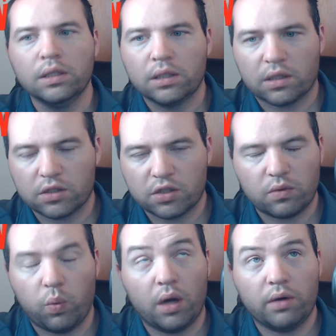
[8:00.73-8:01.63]
because
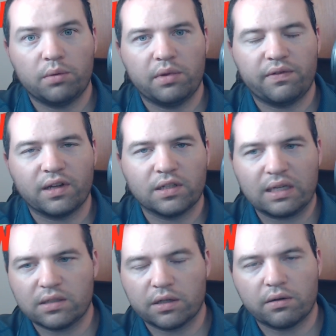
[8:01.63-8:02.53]
just one would be
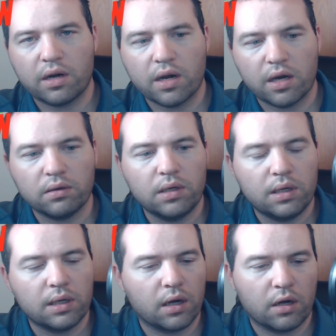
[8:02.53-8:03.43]
fantastic right now
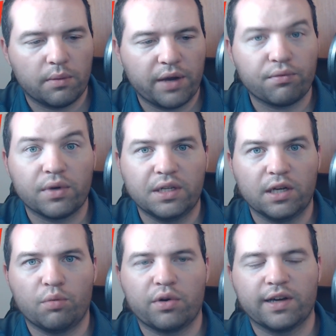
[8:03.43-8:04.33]
um, at
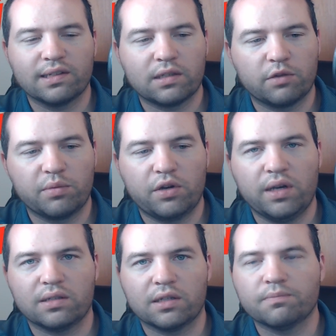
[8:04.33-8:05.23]
retail price. It'd be crazy.